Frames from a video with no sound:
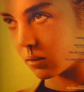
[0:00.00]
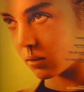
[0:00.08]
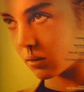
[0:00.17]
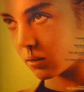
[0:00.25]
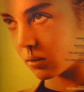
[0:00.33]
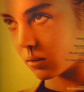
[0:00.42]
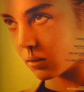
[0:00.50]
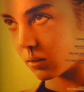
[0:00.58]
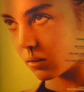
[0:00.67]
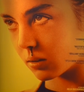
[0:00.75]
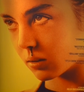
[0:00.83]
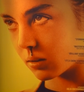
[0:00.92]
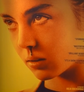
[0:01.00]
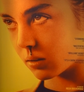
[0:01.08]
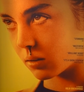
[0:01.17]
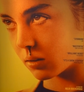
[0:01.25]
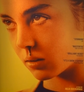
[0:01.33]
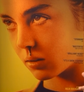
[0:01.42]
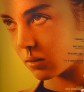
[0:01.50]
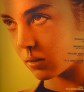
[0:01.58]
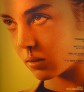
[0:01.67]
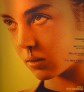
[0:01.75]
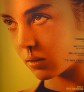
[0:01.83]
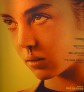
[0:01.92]

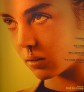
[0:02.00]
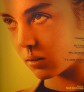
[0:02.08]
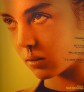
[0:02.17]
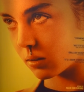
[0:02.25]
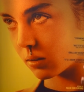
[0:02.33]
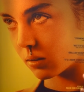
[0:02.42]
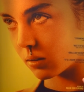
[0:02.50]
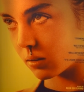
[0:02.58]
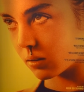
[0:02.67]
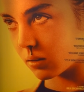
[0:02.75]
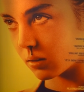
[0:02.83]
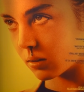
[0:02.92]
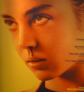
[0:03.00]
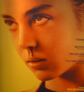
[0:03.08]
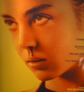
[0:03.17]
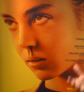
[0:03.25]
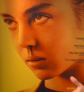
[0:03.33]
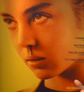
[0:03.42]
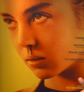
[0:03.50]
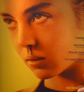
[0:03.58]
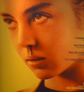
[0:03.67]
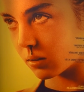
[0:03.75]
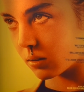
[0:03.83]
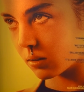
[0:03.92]

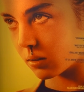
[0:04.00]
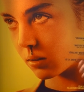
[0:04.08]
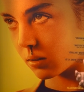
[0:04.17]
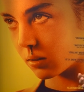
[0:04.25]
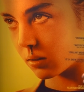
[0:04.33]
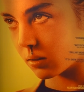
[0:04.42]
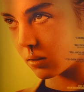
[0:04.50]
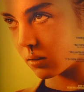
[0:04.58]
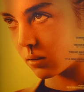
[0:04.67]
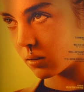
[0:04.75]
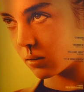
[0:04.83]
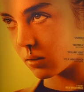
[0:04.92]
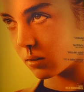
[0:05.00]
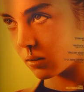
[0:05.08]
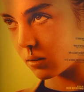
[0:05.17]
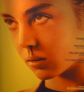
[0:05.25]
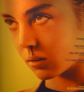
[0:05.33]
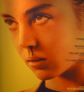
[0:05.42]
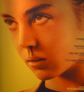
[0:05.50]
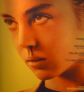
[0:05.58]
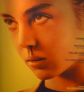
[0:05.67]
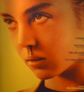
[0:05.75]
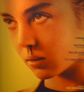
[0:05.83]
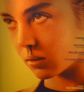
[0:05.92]

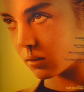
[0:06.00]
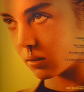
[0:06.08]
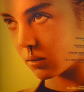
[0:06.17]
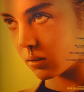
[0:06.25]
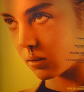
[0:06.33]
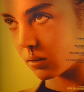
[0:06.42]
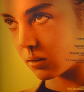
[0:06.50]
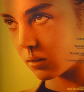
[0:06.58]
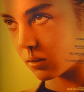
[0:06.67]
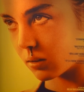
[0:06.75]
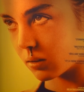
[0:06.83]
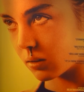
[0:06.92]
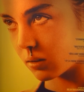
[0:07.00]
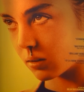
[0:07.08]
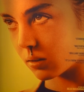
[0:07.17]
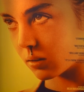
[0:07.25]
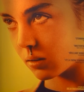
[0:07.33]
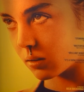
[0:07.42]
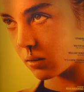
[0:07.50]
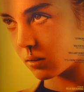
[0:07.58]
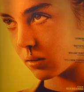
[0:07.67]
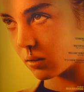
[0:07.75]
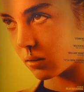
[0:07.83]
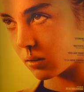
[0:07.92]
No words are spoken by the person on screen.